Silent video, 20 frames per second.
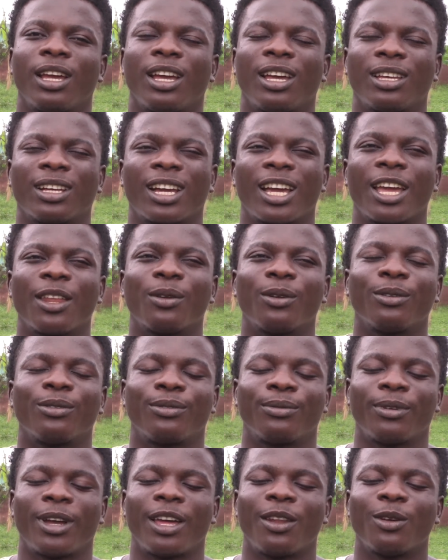kind of,
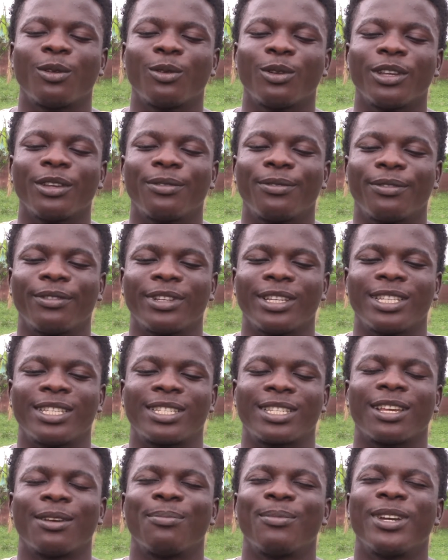I don't know if it's
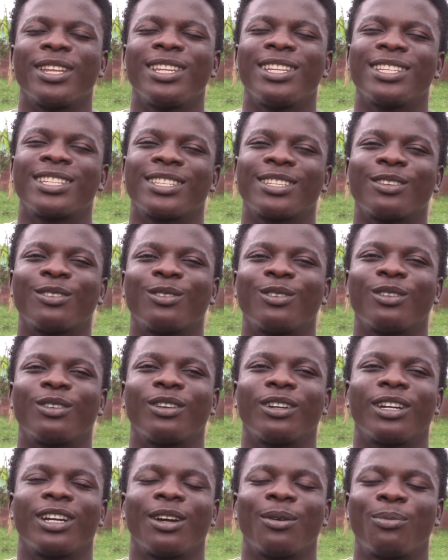a medicine or
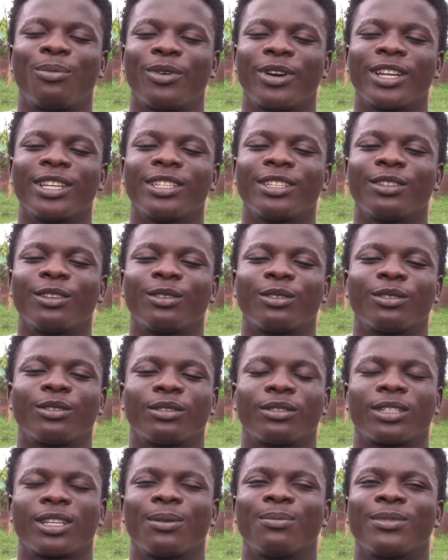a poison or
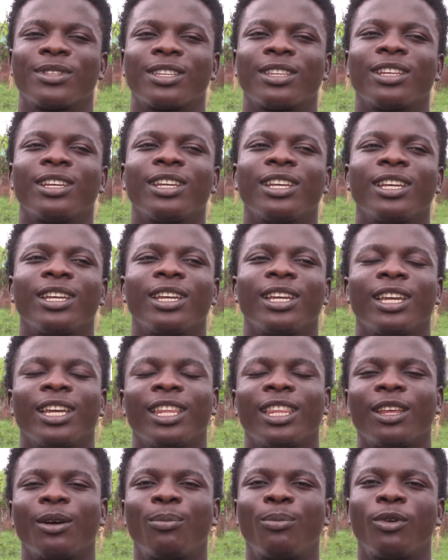something,
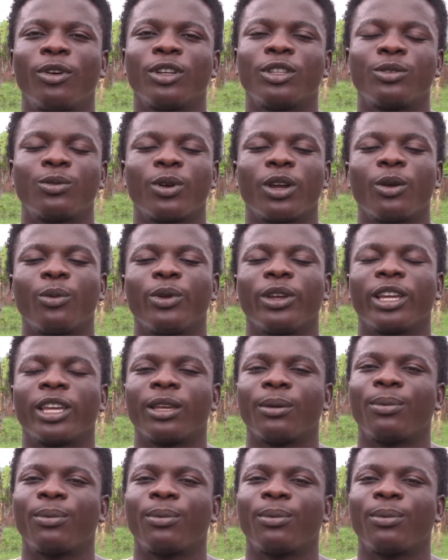in the pot where we keep